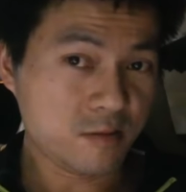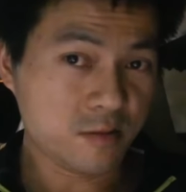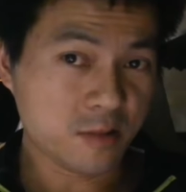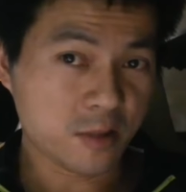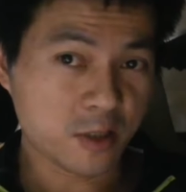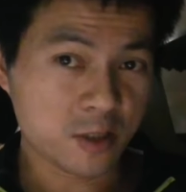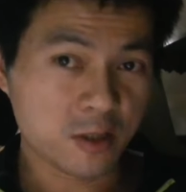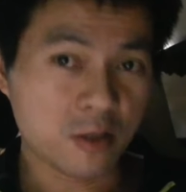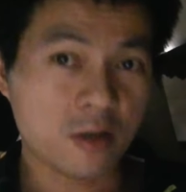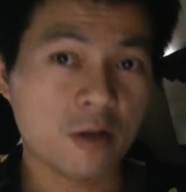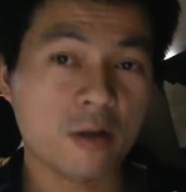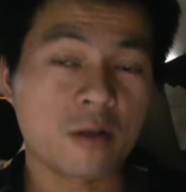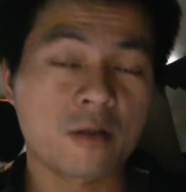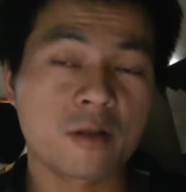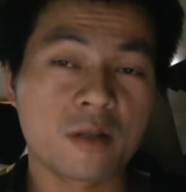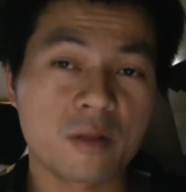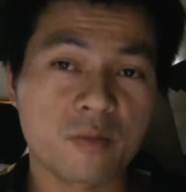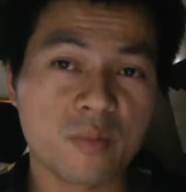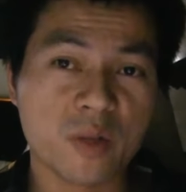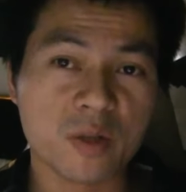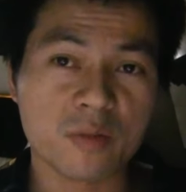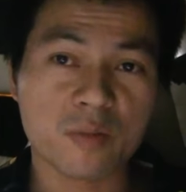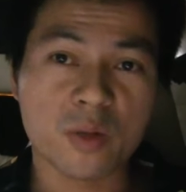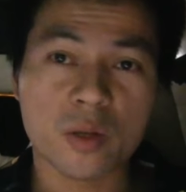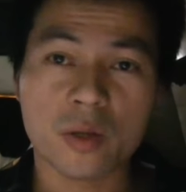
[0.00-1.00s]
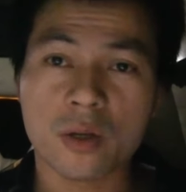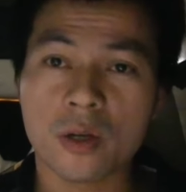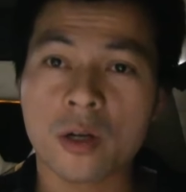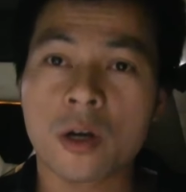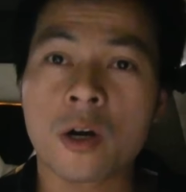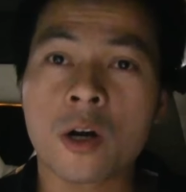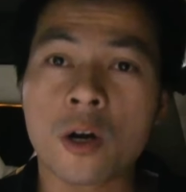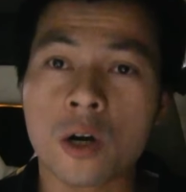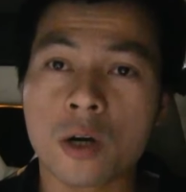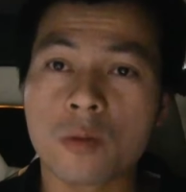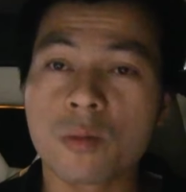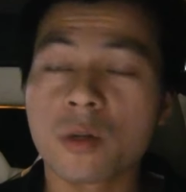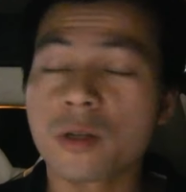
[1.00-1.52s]
let's talk a little bit about the
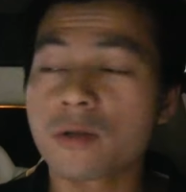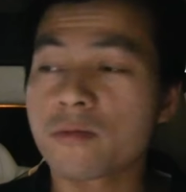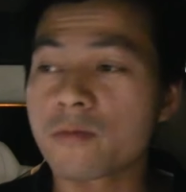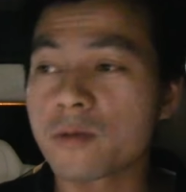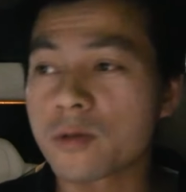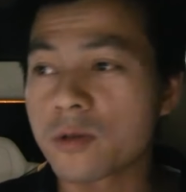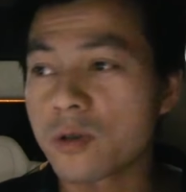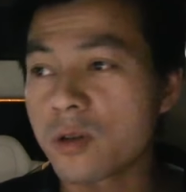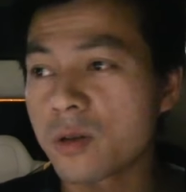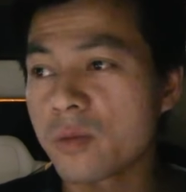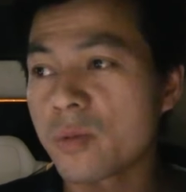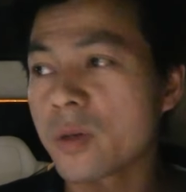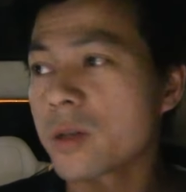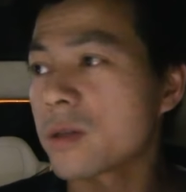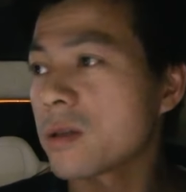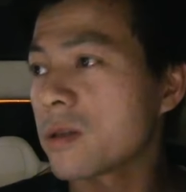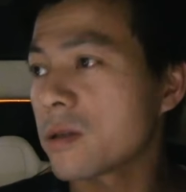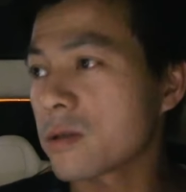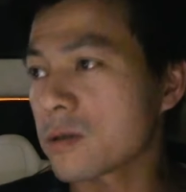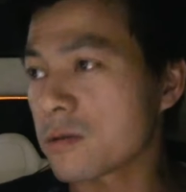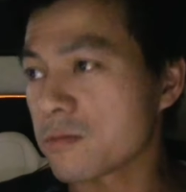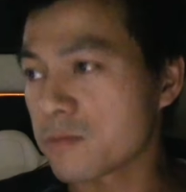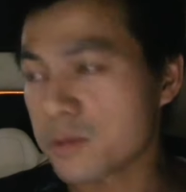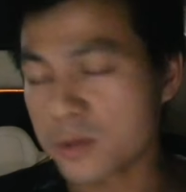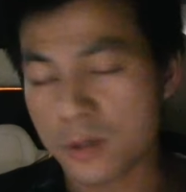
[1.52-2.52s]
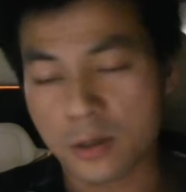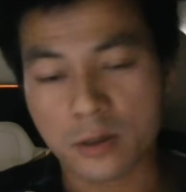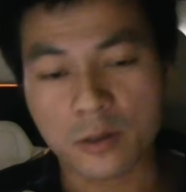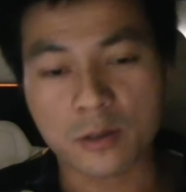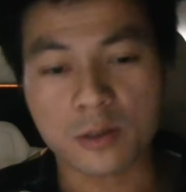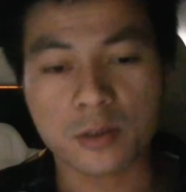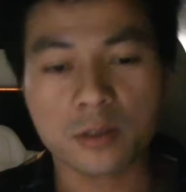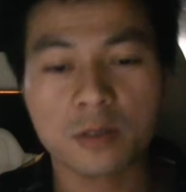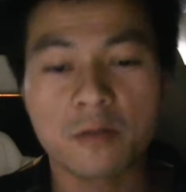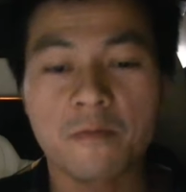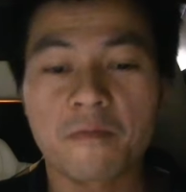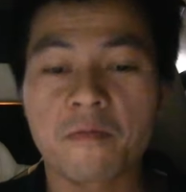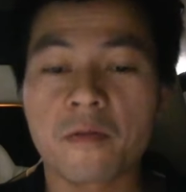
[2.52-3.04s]
car, because we talk about lots of other
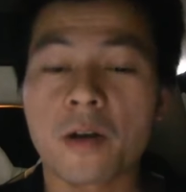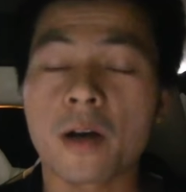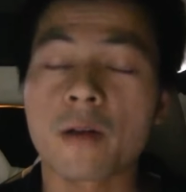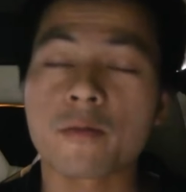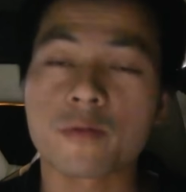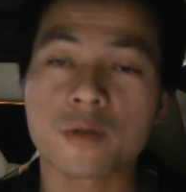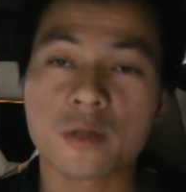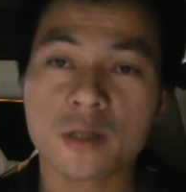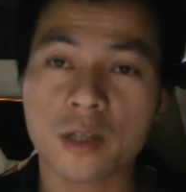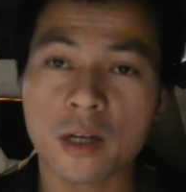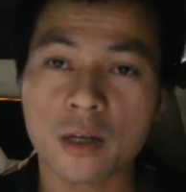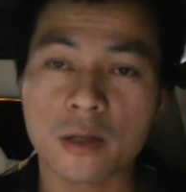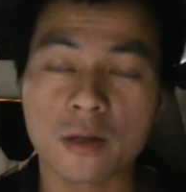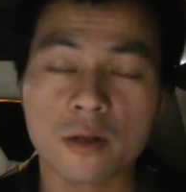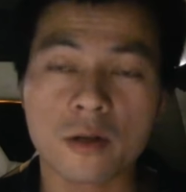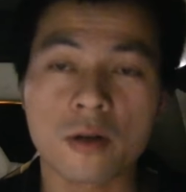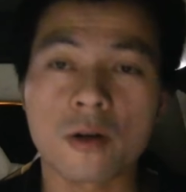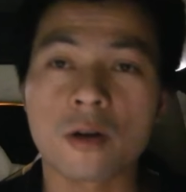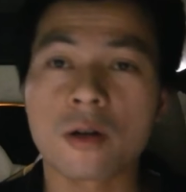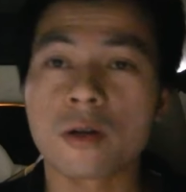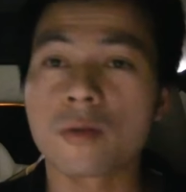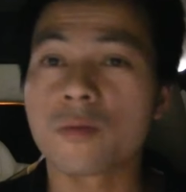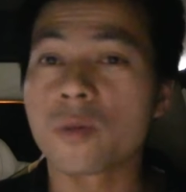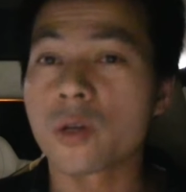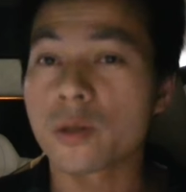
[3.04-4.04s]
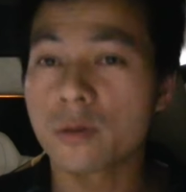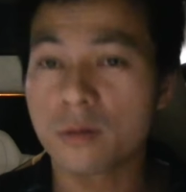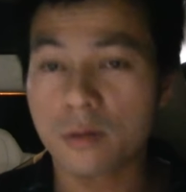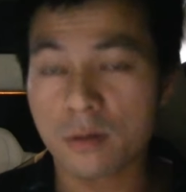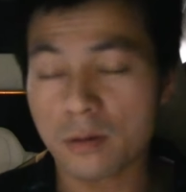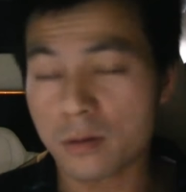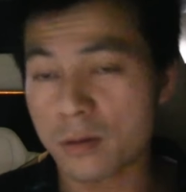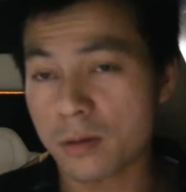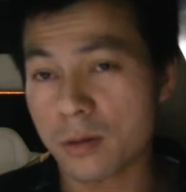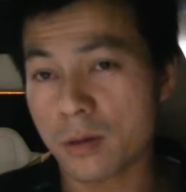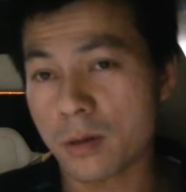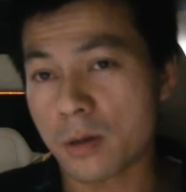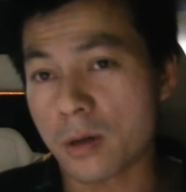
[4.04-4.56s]
stuff outside the car, but
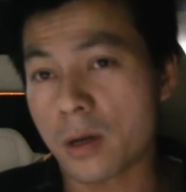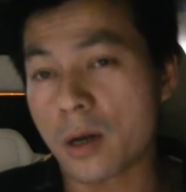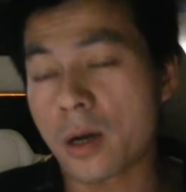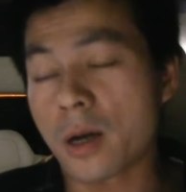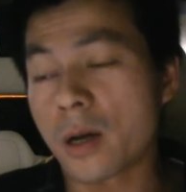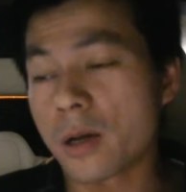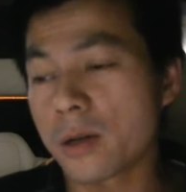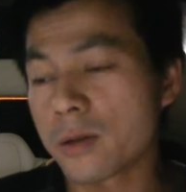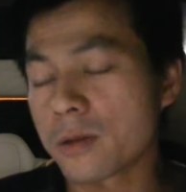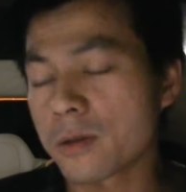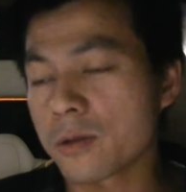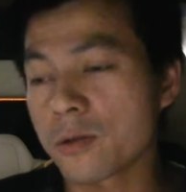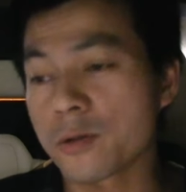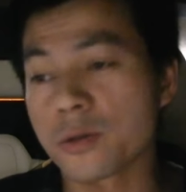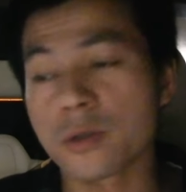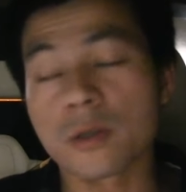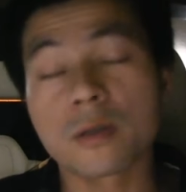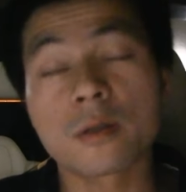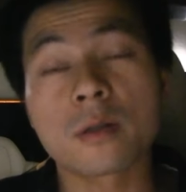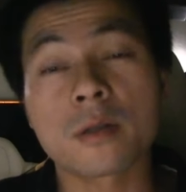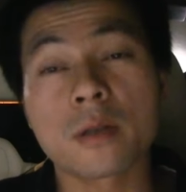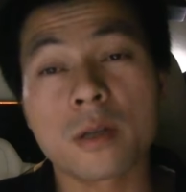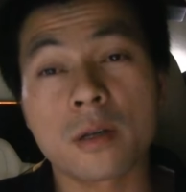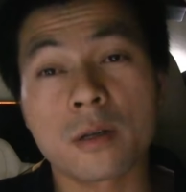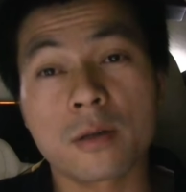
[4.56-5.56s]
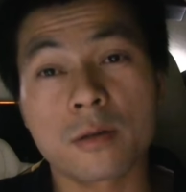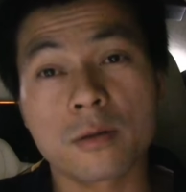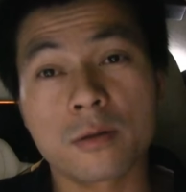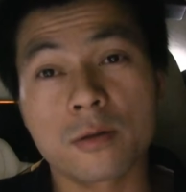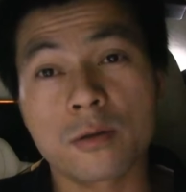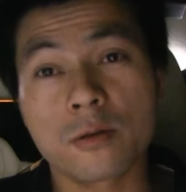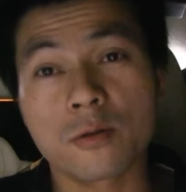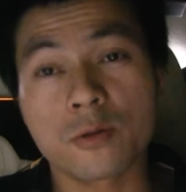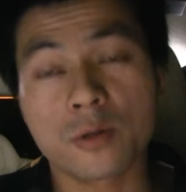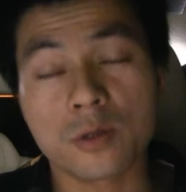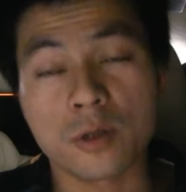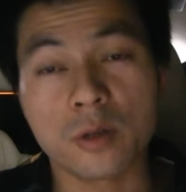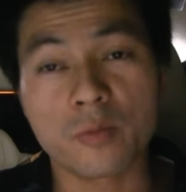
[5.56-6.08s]
I consider that
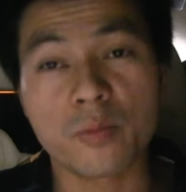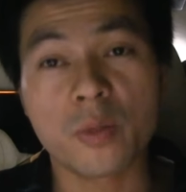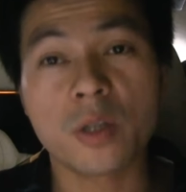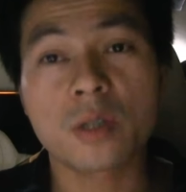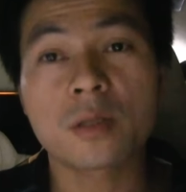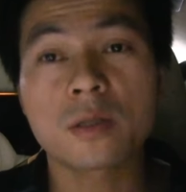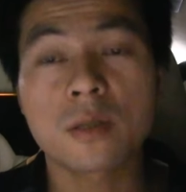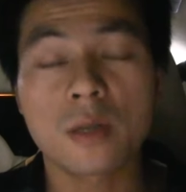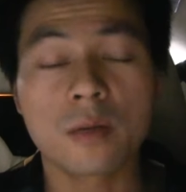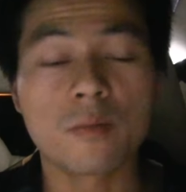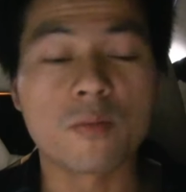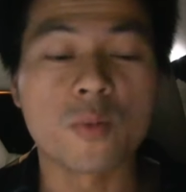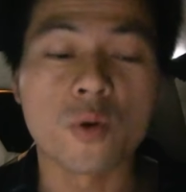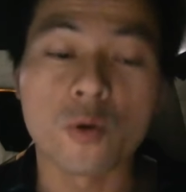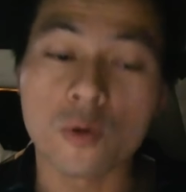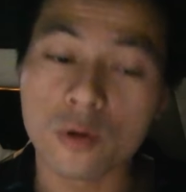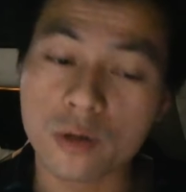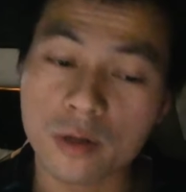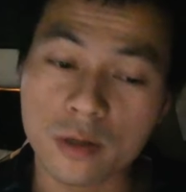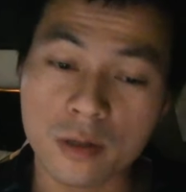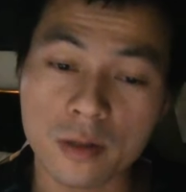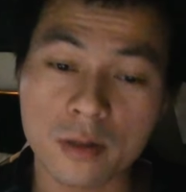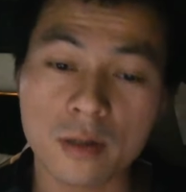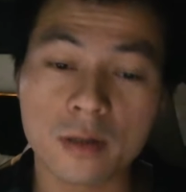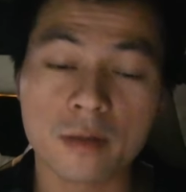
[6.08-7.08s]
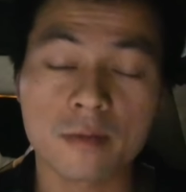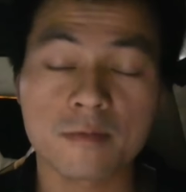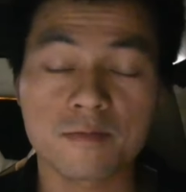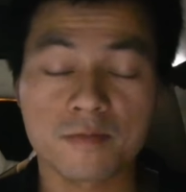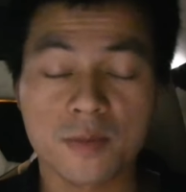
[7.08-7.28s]
those topics important.